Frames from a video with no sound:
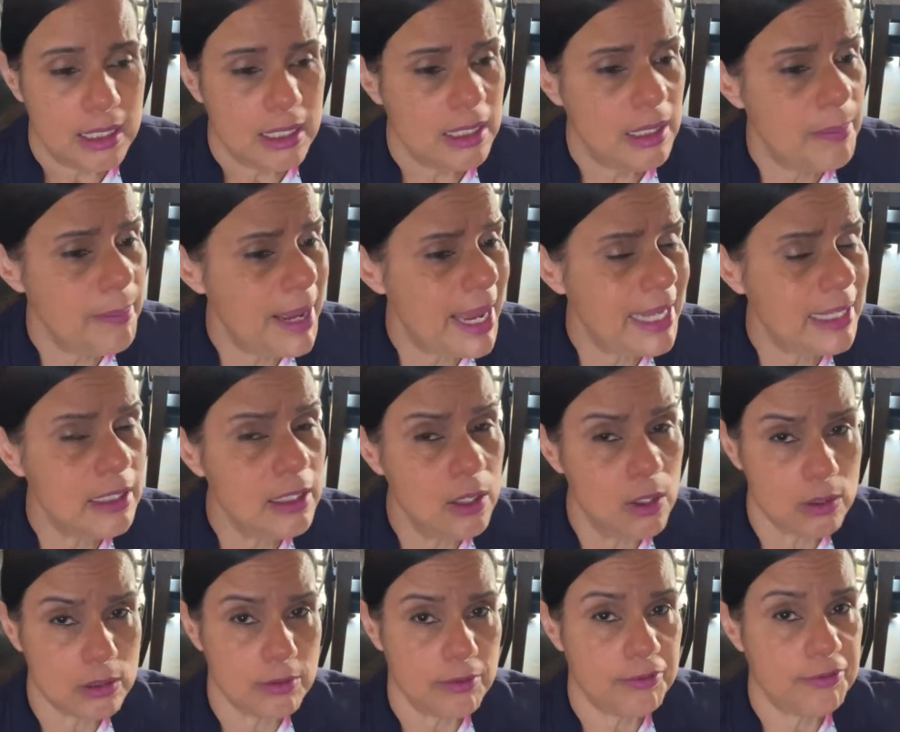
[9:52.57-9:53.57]
The man
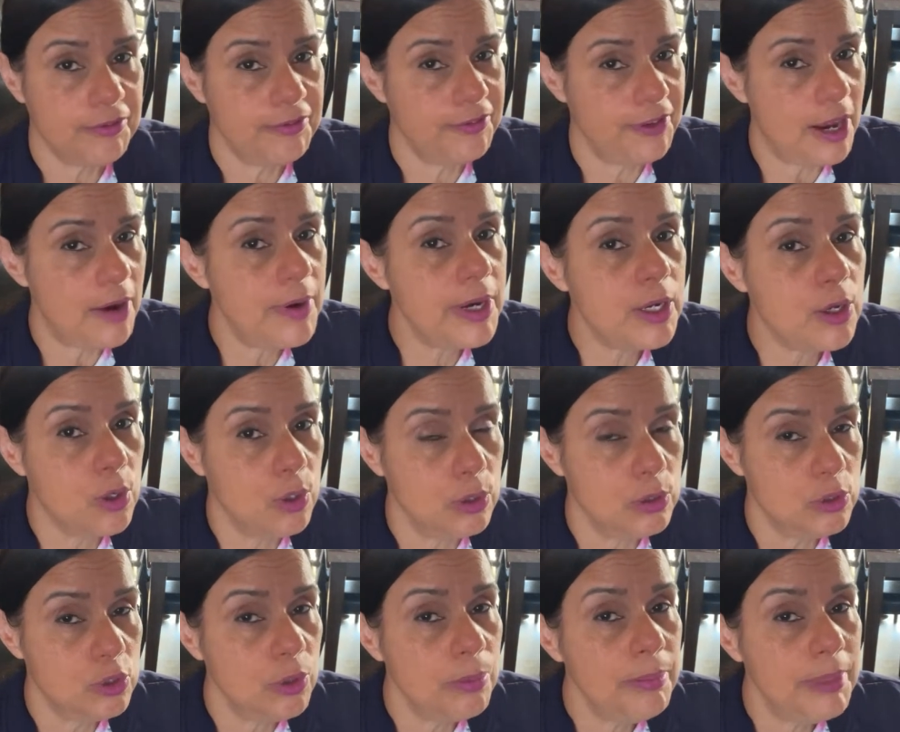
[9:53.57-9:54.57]
looked very
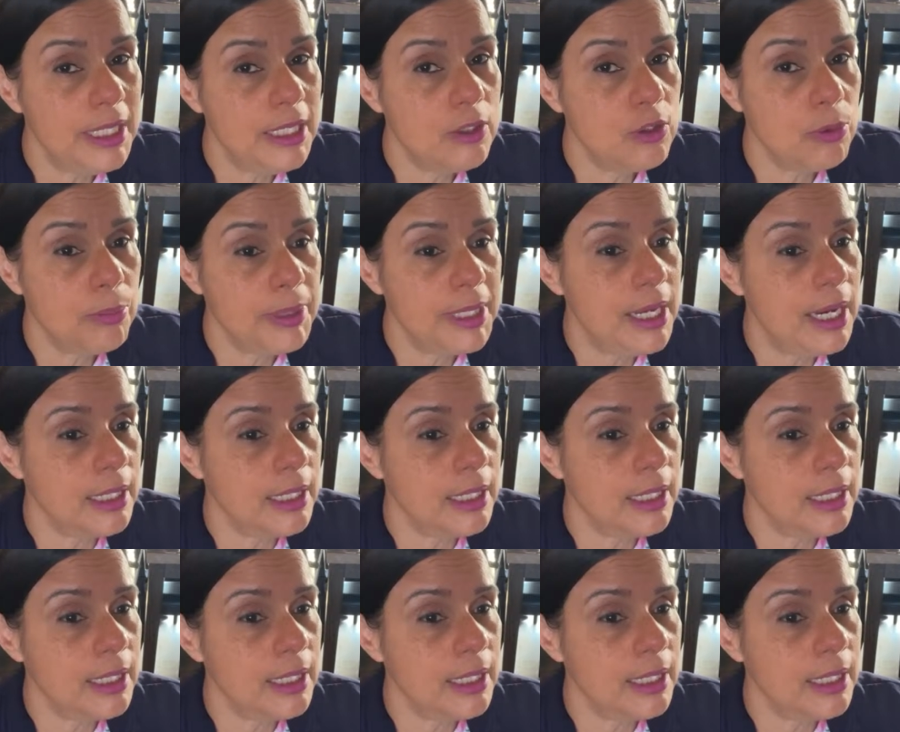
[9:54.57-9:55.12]
good to me to be